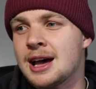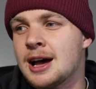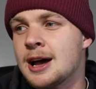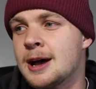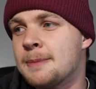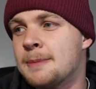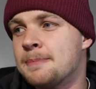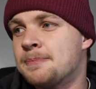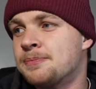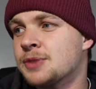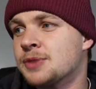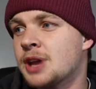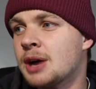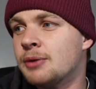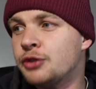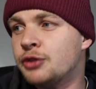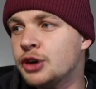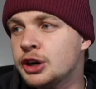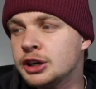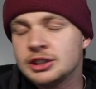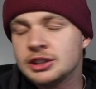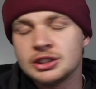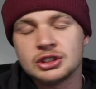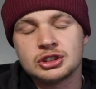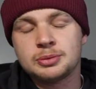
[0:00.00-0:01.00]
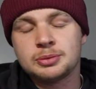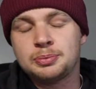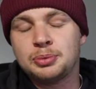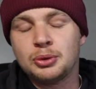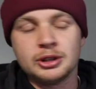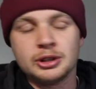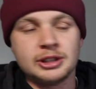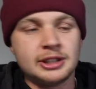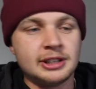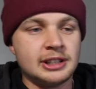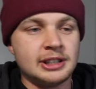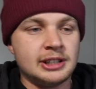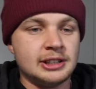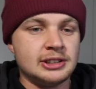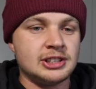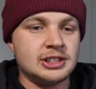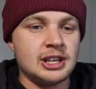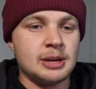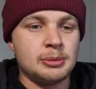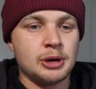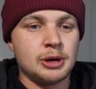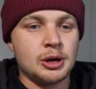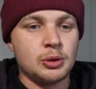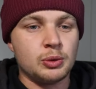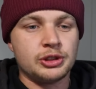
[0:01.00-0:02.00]
I'm very disappointed
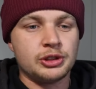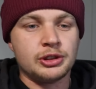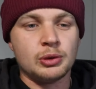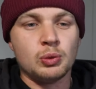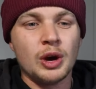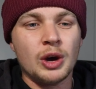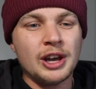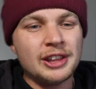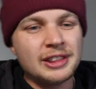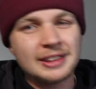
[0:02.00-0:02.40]
in Zebra with